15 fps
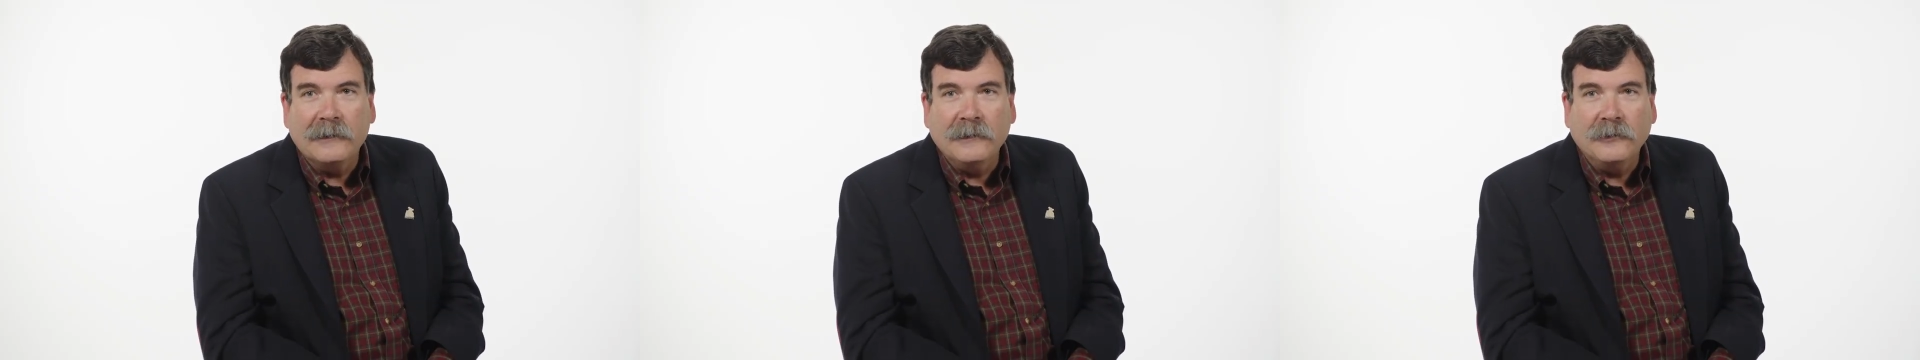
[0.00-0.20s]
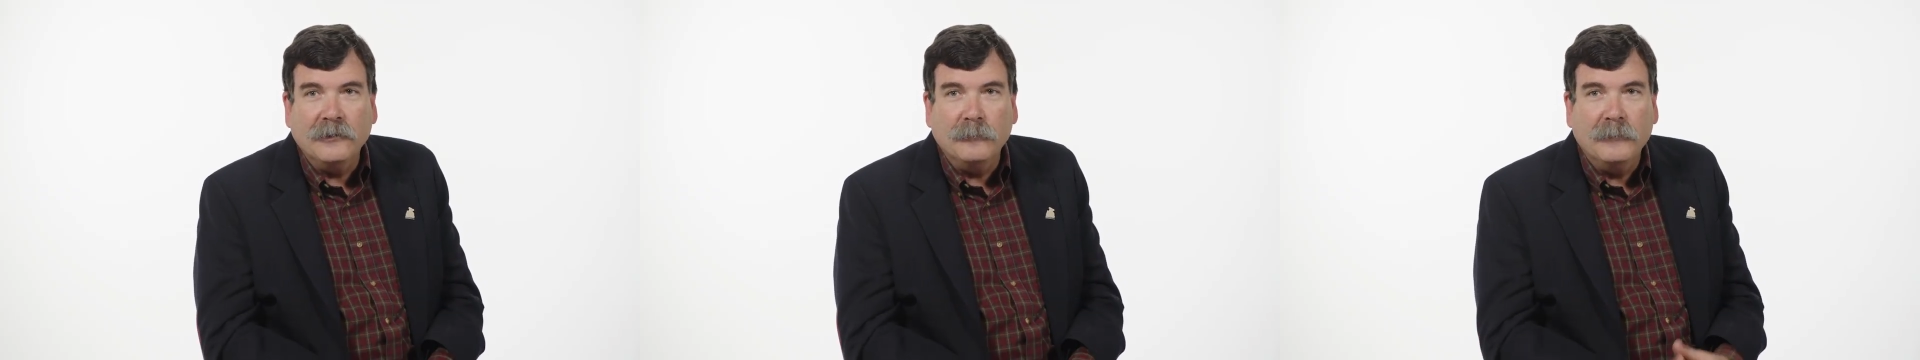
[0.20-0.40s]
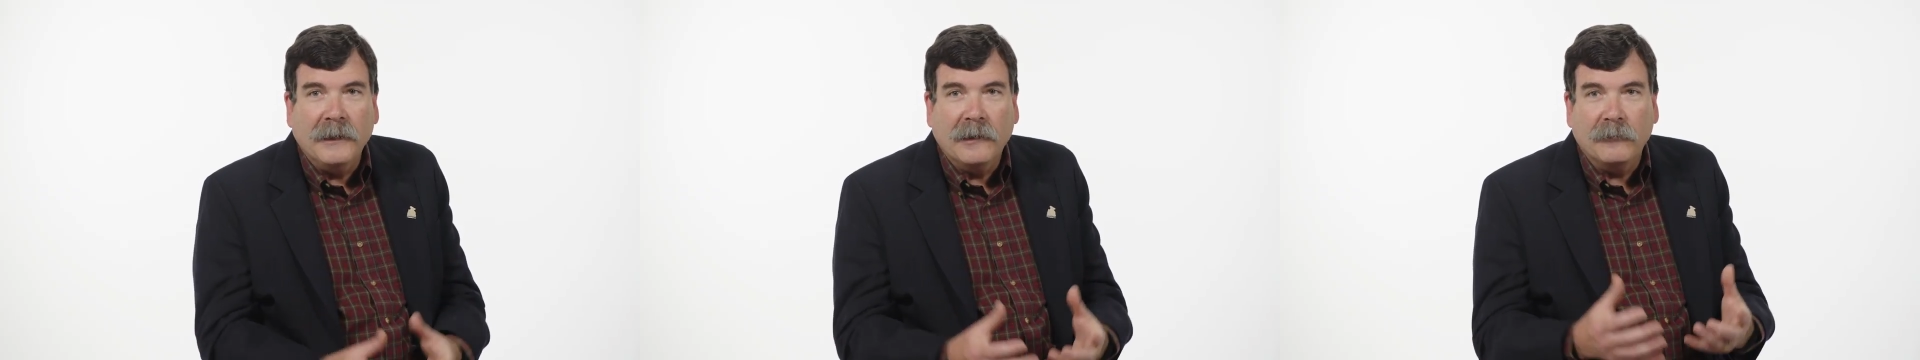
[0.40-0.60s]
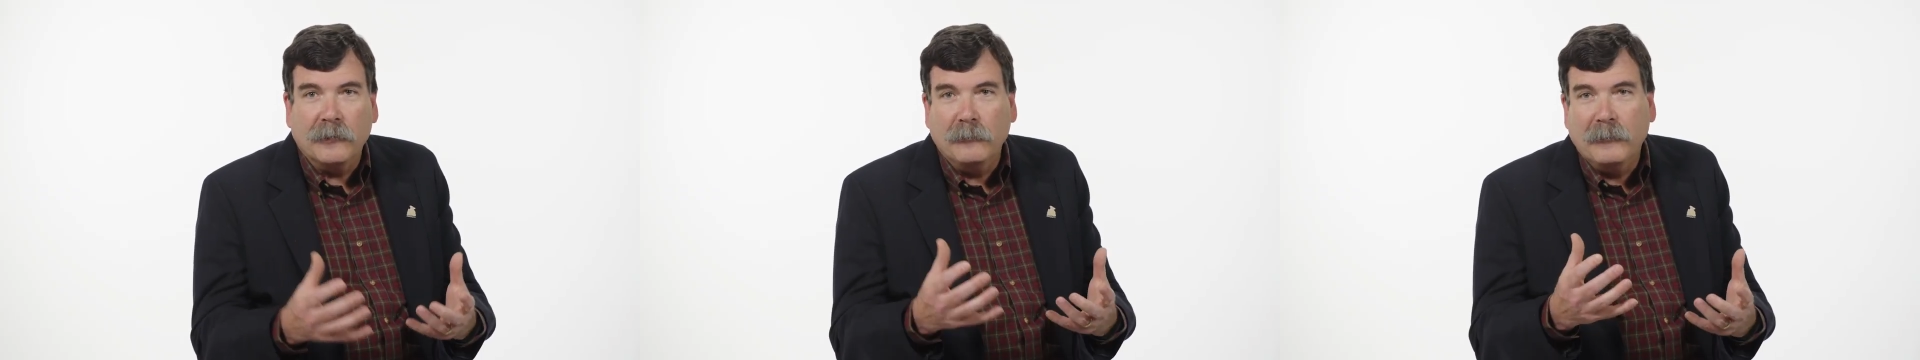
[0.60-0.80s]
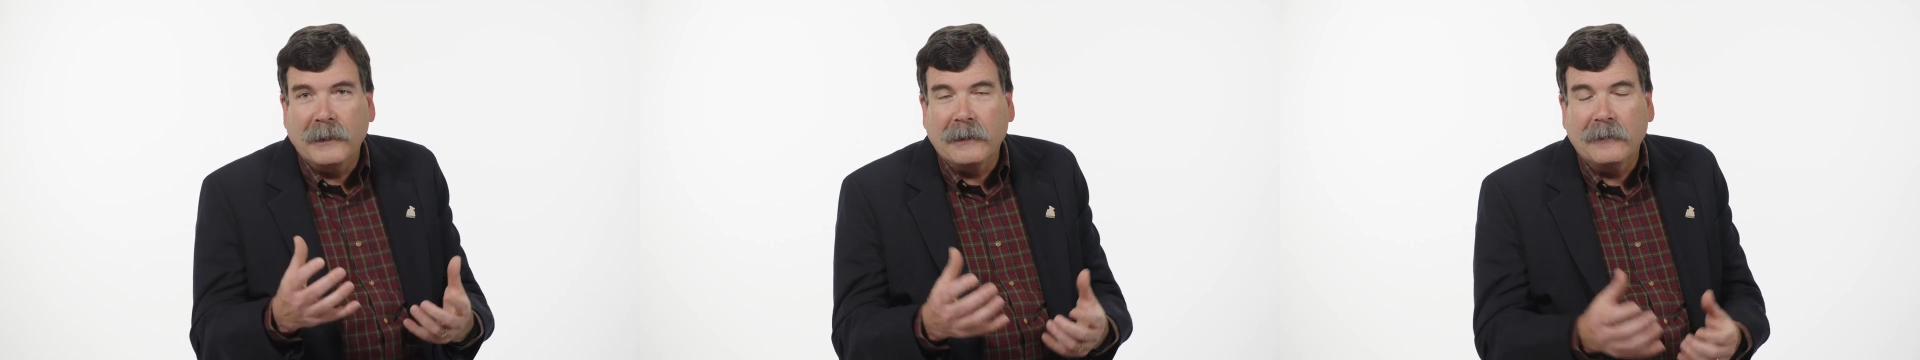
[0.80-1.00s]
They should be able
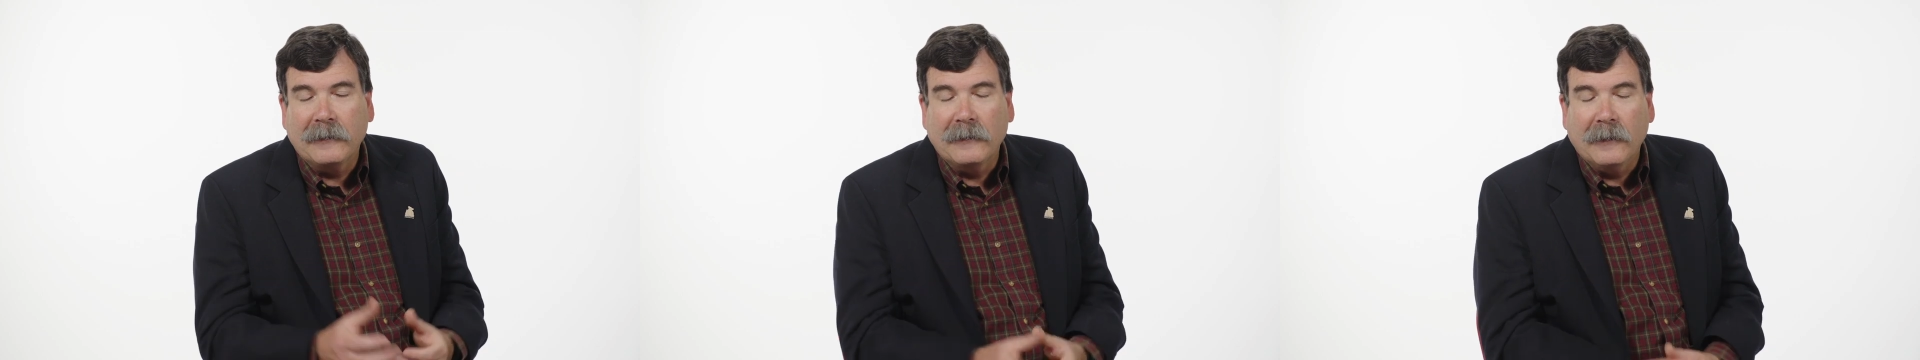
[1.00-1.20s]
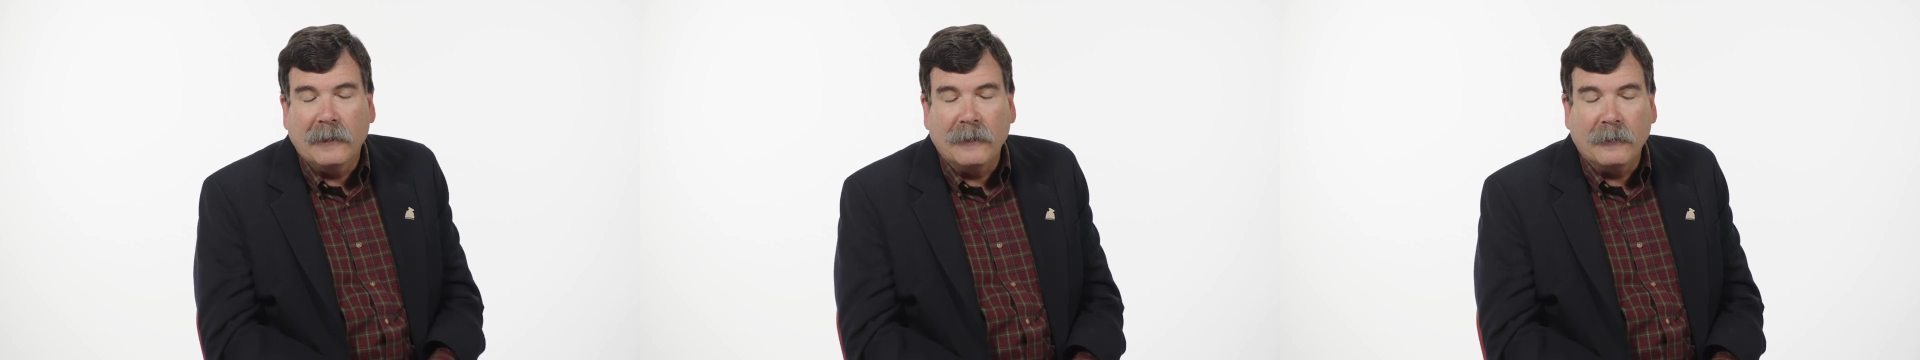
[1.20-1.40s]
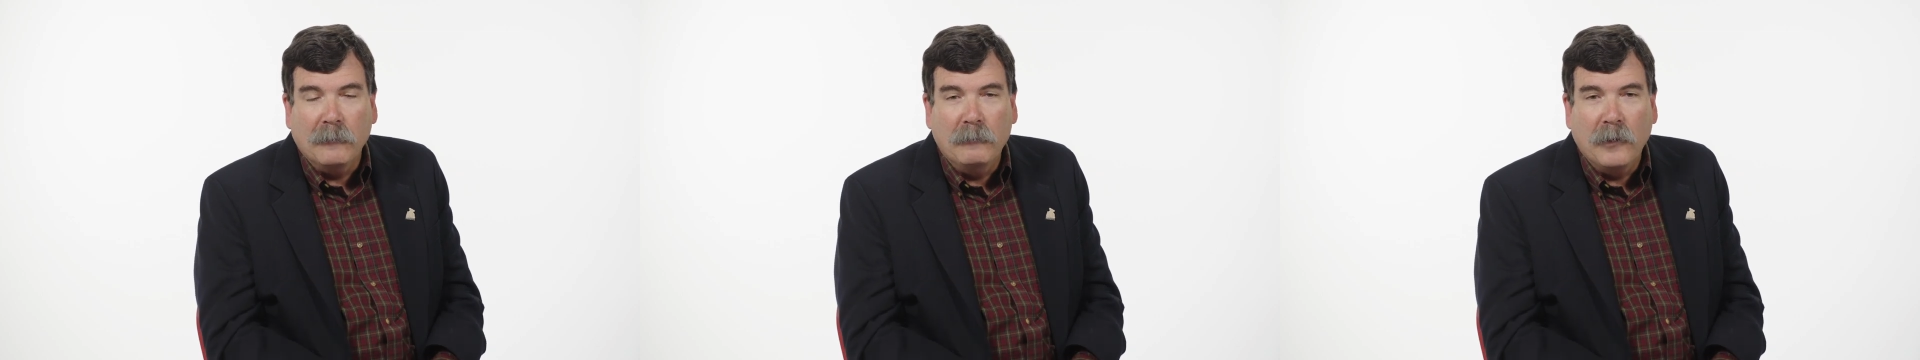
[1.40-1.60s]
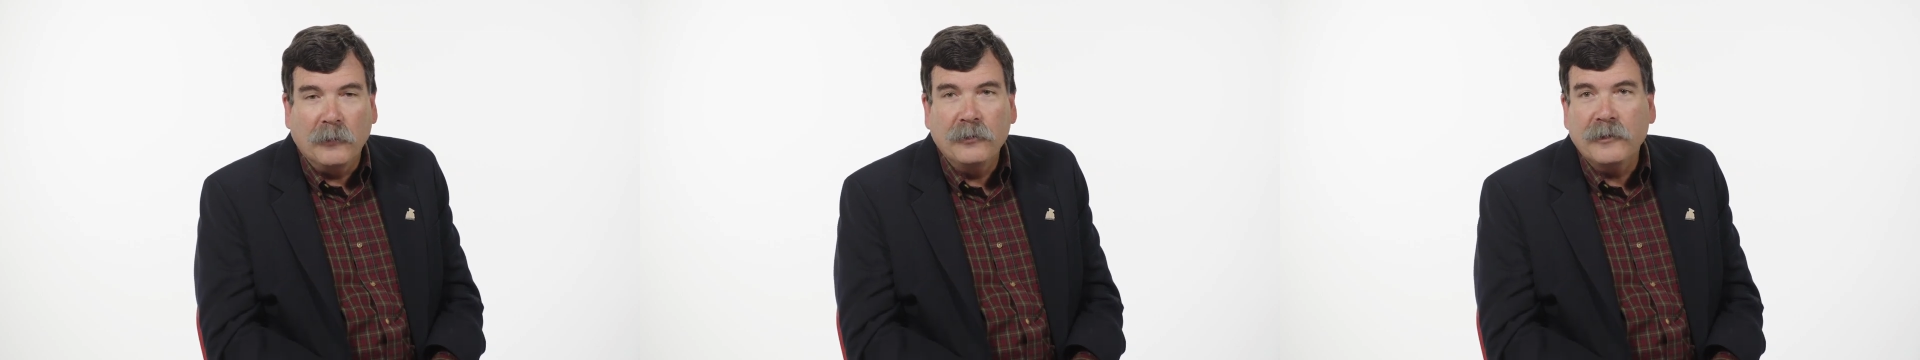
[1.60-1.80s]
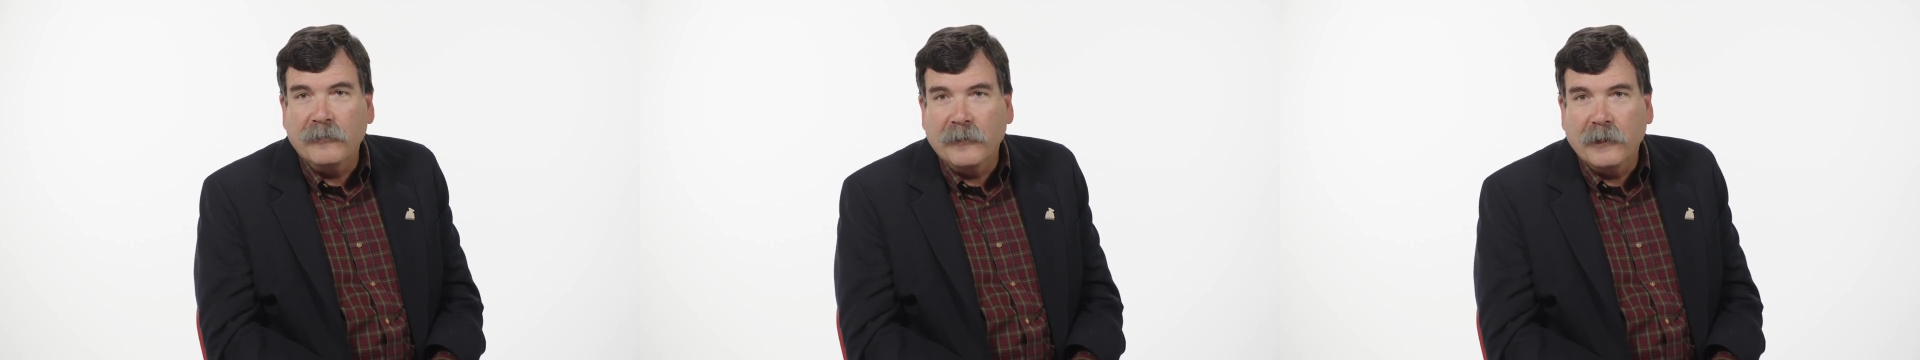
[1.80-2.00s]
to make the, the
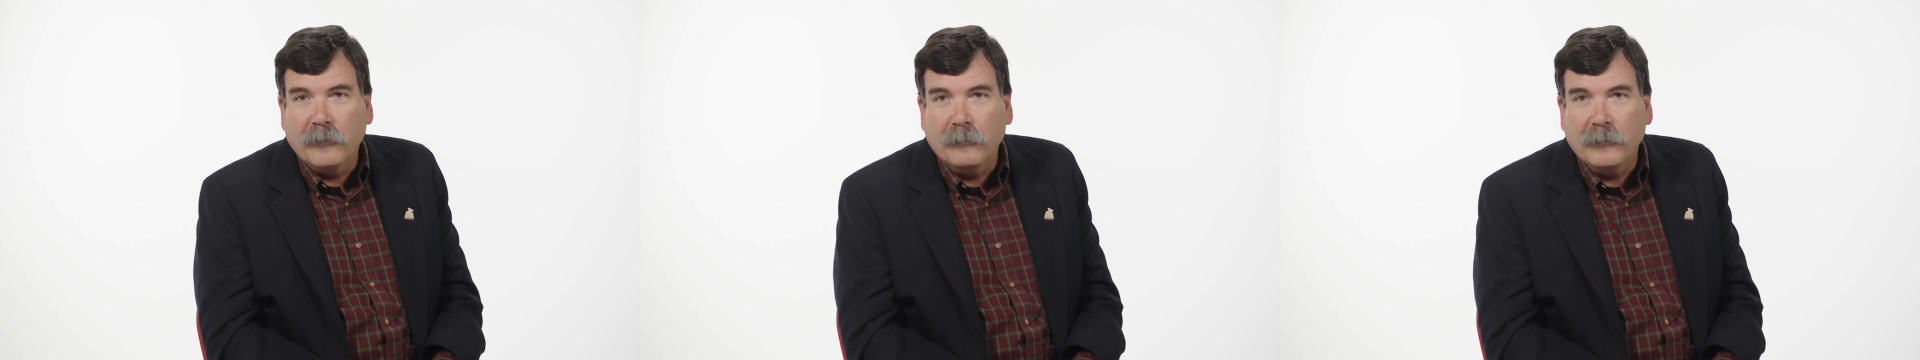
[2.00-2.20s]
most of their